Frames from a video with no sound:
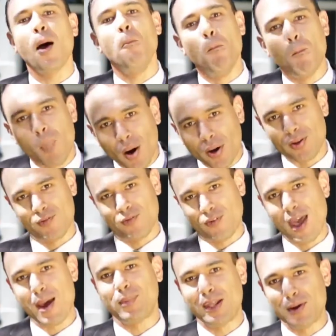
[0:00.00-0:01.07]
modern
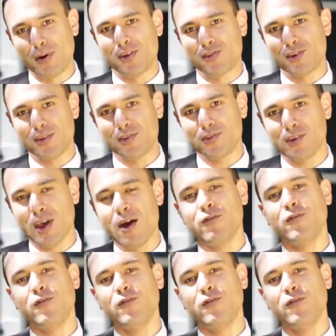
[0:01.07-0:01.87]
family residence.